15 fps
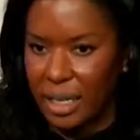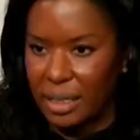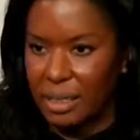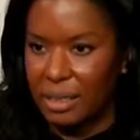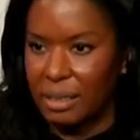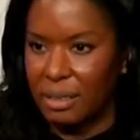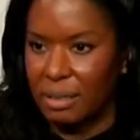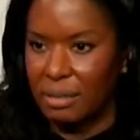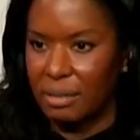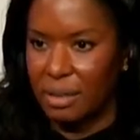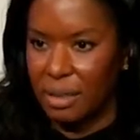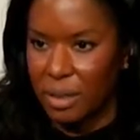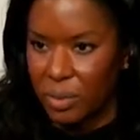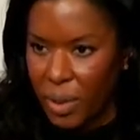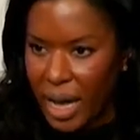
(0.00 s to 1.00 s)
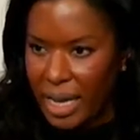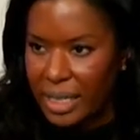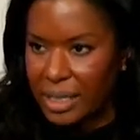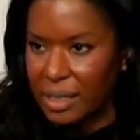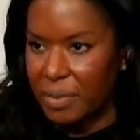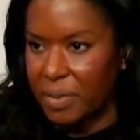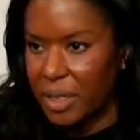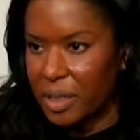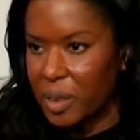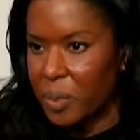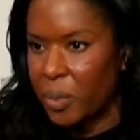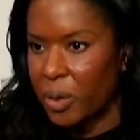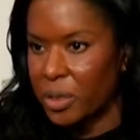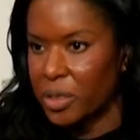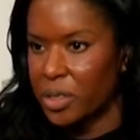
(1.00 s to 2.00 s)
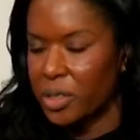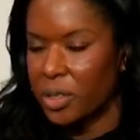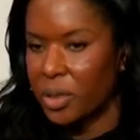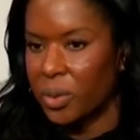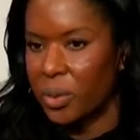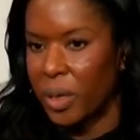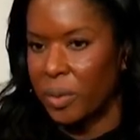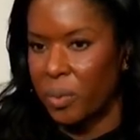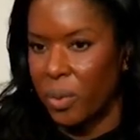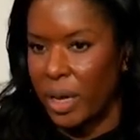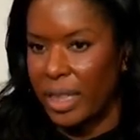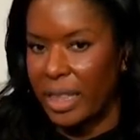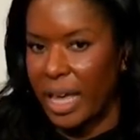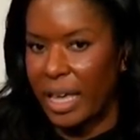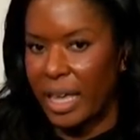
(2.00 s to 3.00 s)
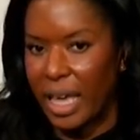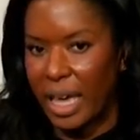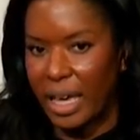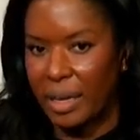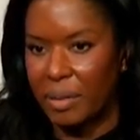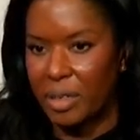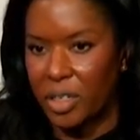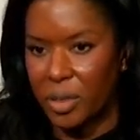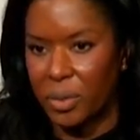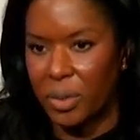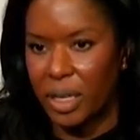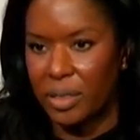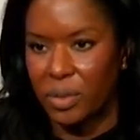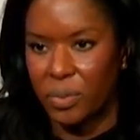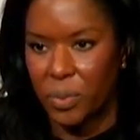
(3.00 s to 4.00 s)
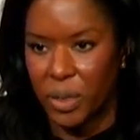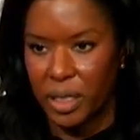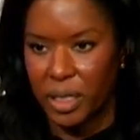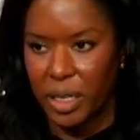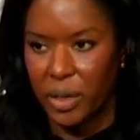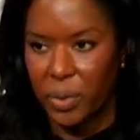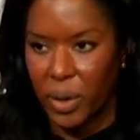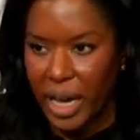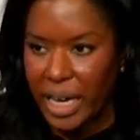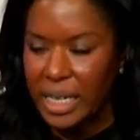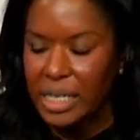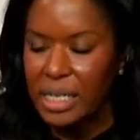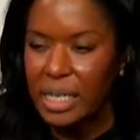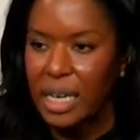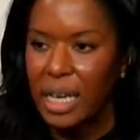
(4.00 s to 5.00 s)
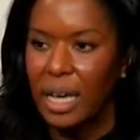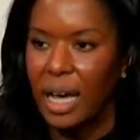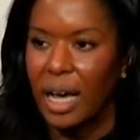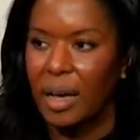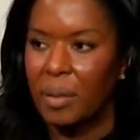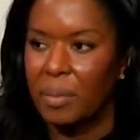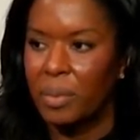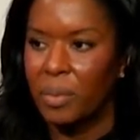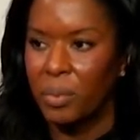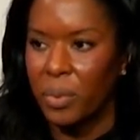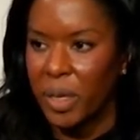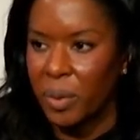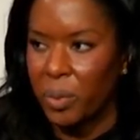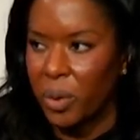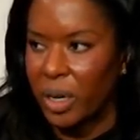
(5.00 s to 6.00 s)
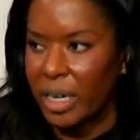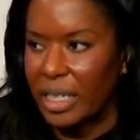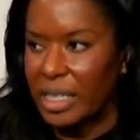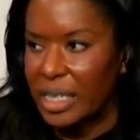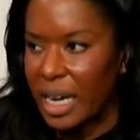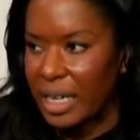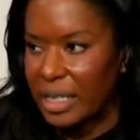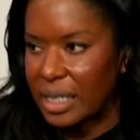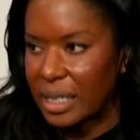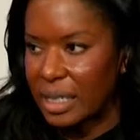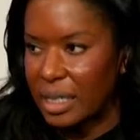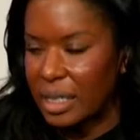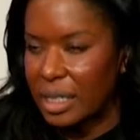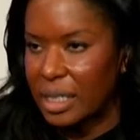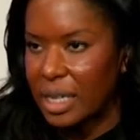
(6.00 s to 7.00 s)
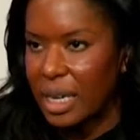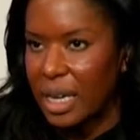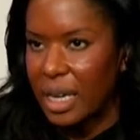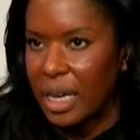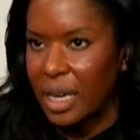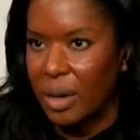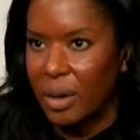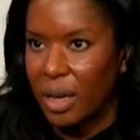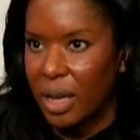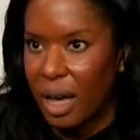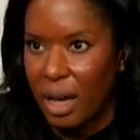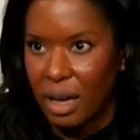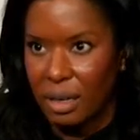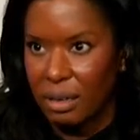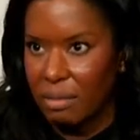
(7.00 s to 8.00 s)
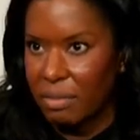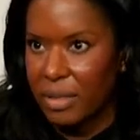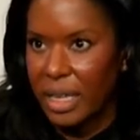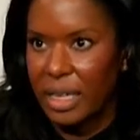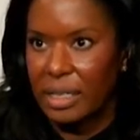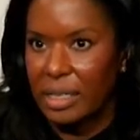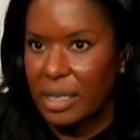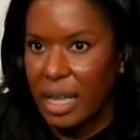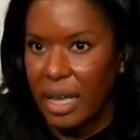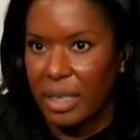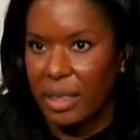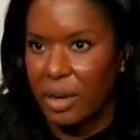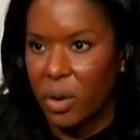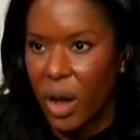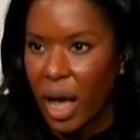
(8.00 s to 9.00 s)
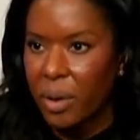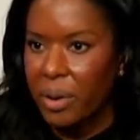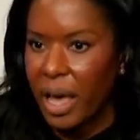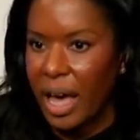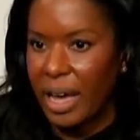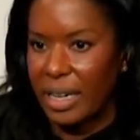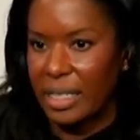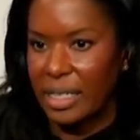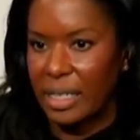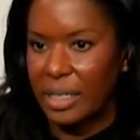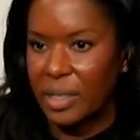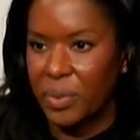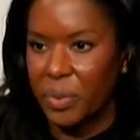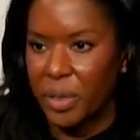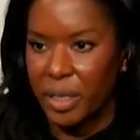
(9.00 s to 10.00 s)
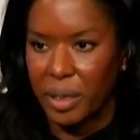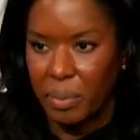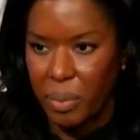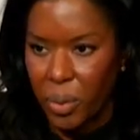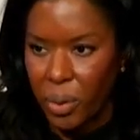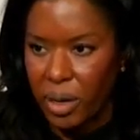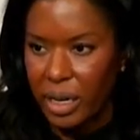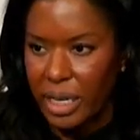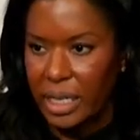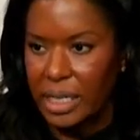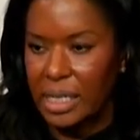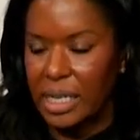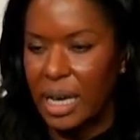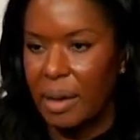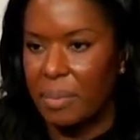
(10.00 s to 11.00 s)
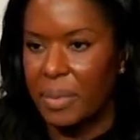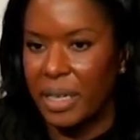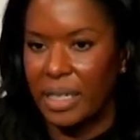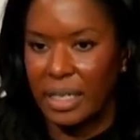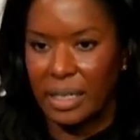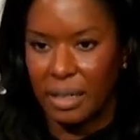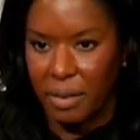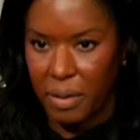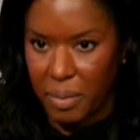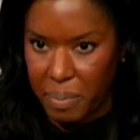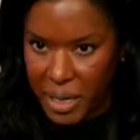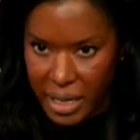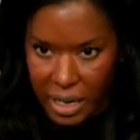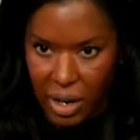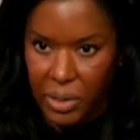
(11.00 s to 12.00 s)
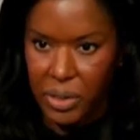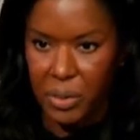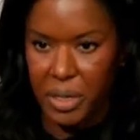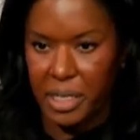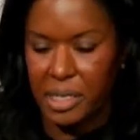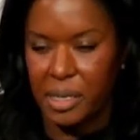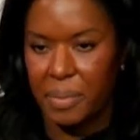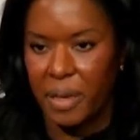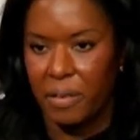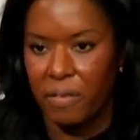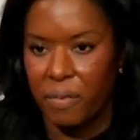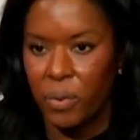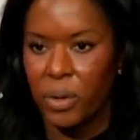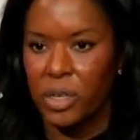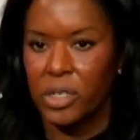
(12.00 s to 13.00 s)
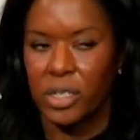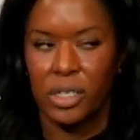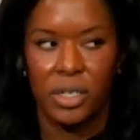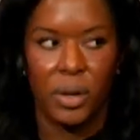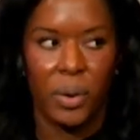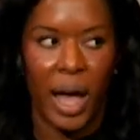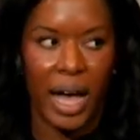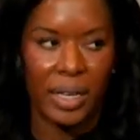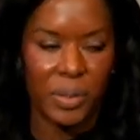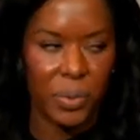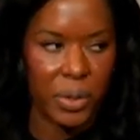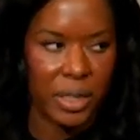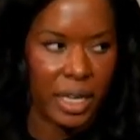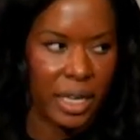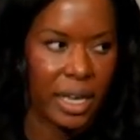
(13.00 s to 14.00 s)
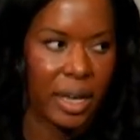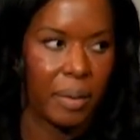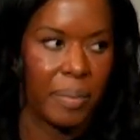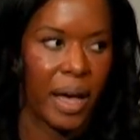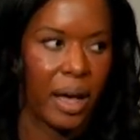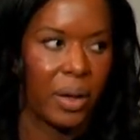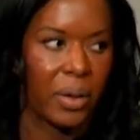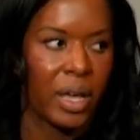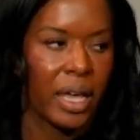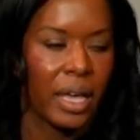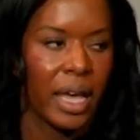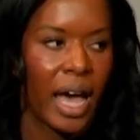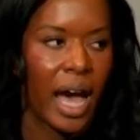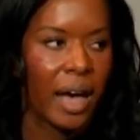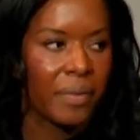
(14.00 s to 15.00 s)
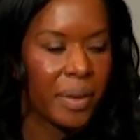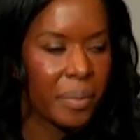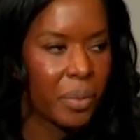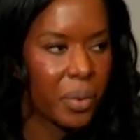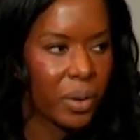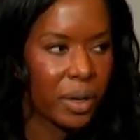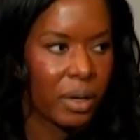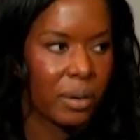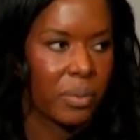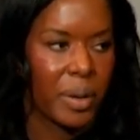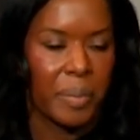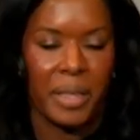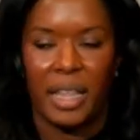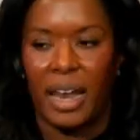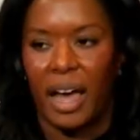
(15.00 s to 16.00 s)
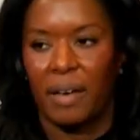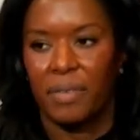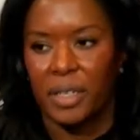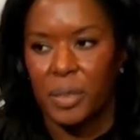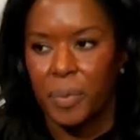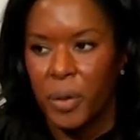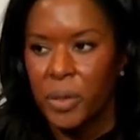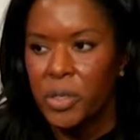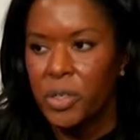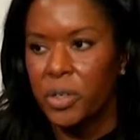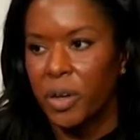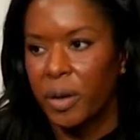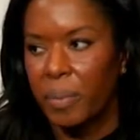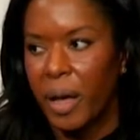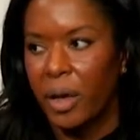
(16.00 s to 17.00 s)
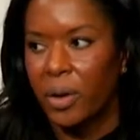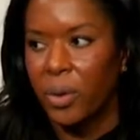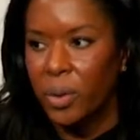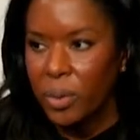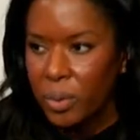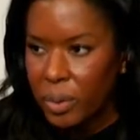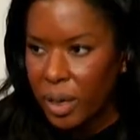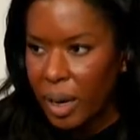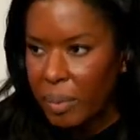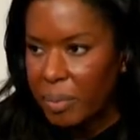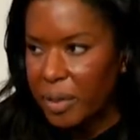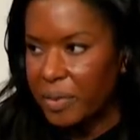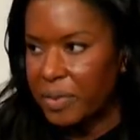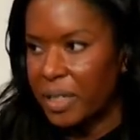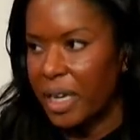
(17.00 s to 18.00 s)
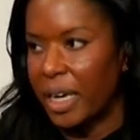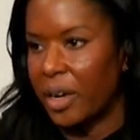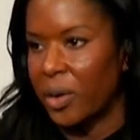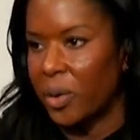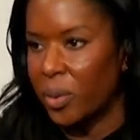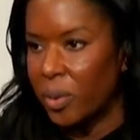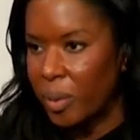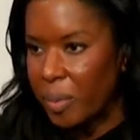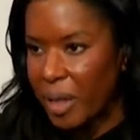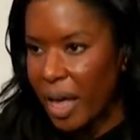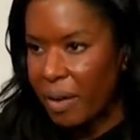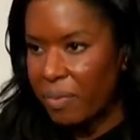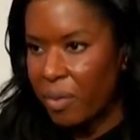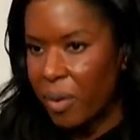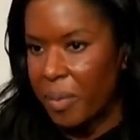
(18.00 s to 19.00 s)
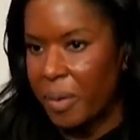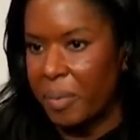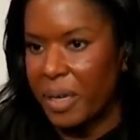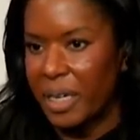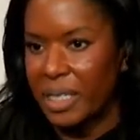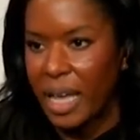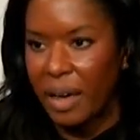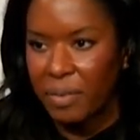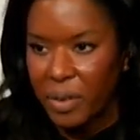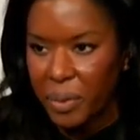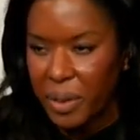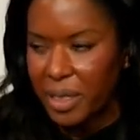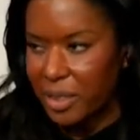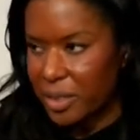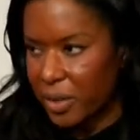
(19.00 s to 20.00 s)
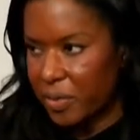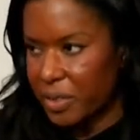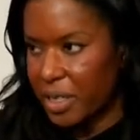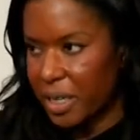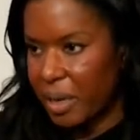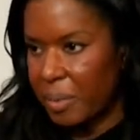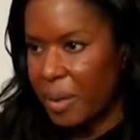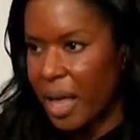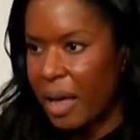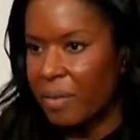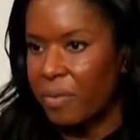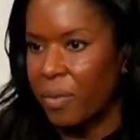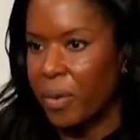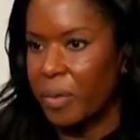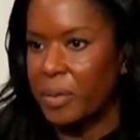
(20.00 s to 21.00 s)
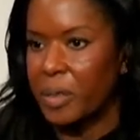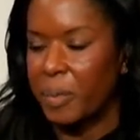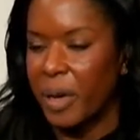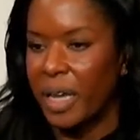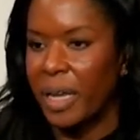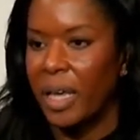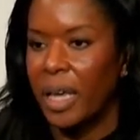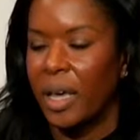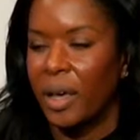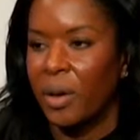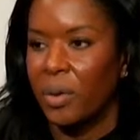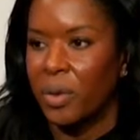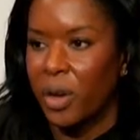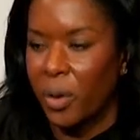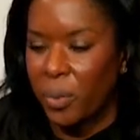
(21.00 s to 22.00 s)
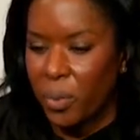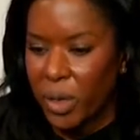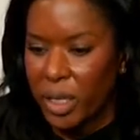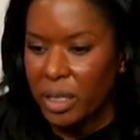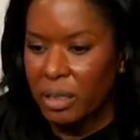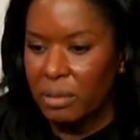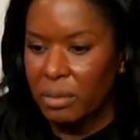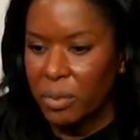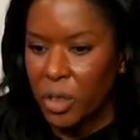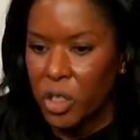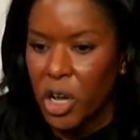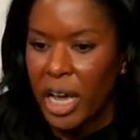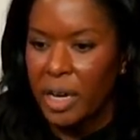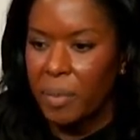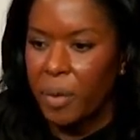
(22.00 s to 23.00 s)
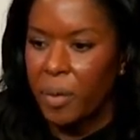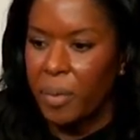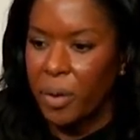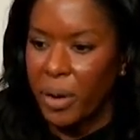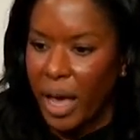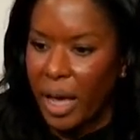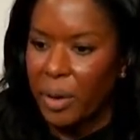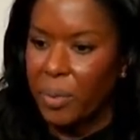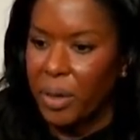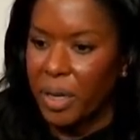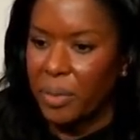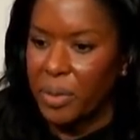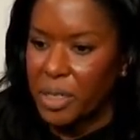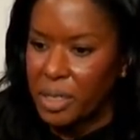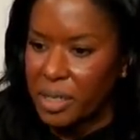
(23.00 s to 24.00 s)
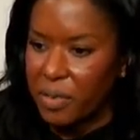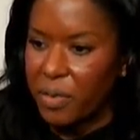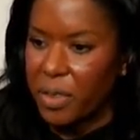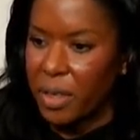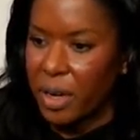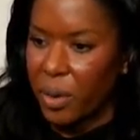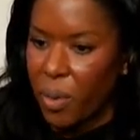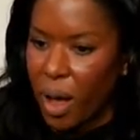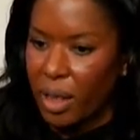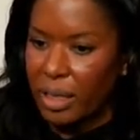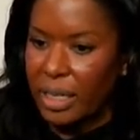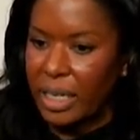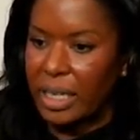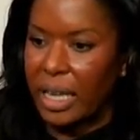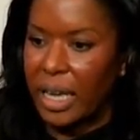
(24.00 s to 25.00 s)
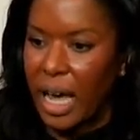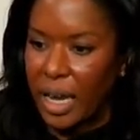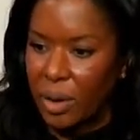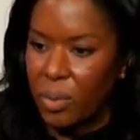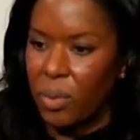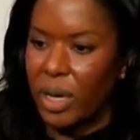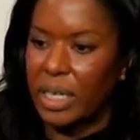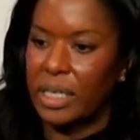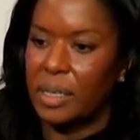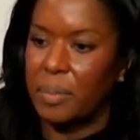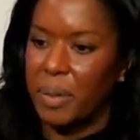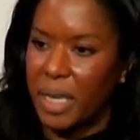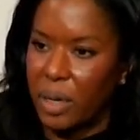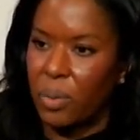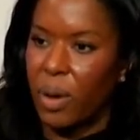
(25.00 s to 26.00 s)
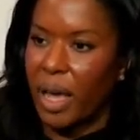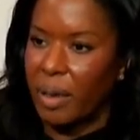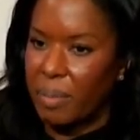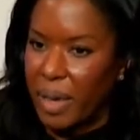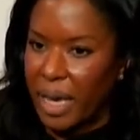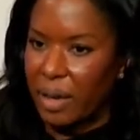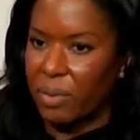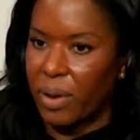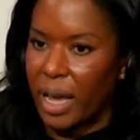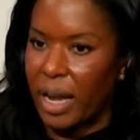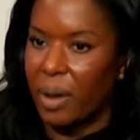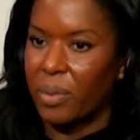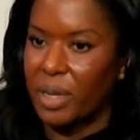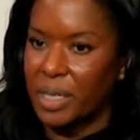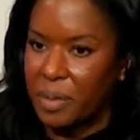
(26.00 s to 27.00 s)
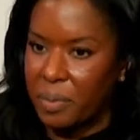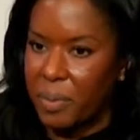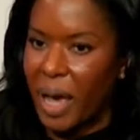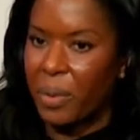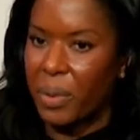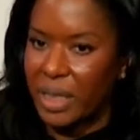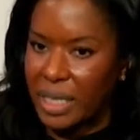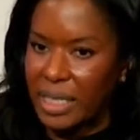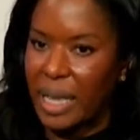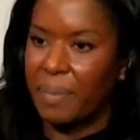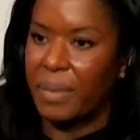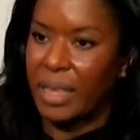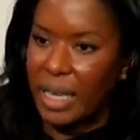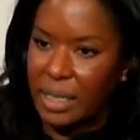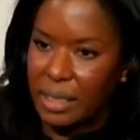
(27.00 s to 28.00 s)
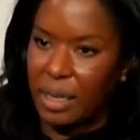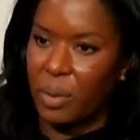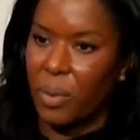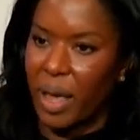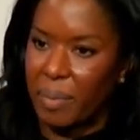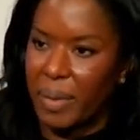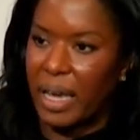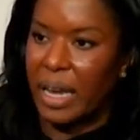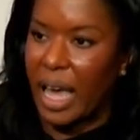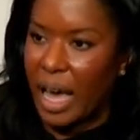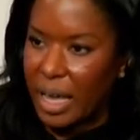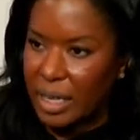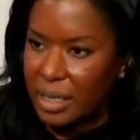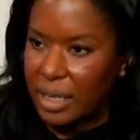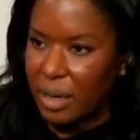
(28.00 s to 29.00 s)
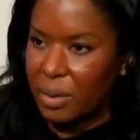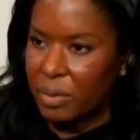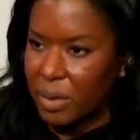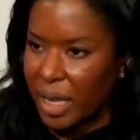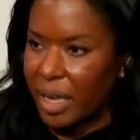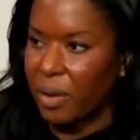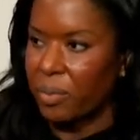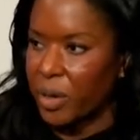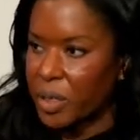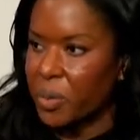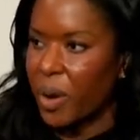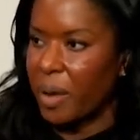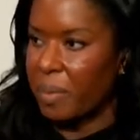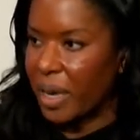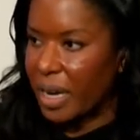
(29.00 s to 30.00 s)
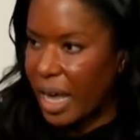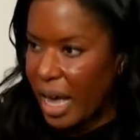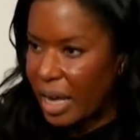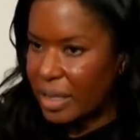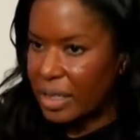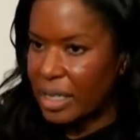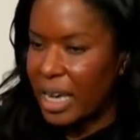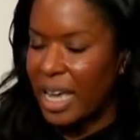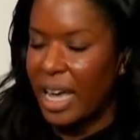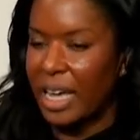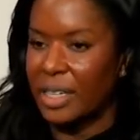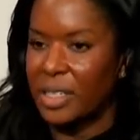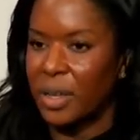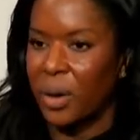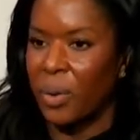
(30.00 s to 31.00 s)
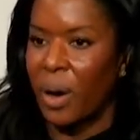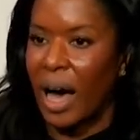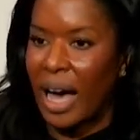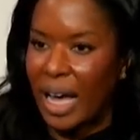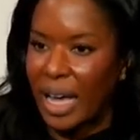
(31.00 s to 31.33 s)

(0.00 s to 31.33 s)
in the rise of these sports too, and what that can do that's really great. We work in Texas on things like the Crown Act, and it's really important, but it also needs to be enforced. And so as we're thinking about having more women that have exposure about who we're uplifting and who we're platforming, because everyone deserves to get platformed, but you know, we're trying to promote equity, which is different than equality. Like, I don't want to be a white man, right? I want the same things that a white man has, that a rich white man has. And so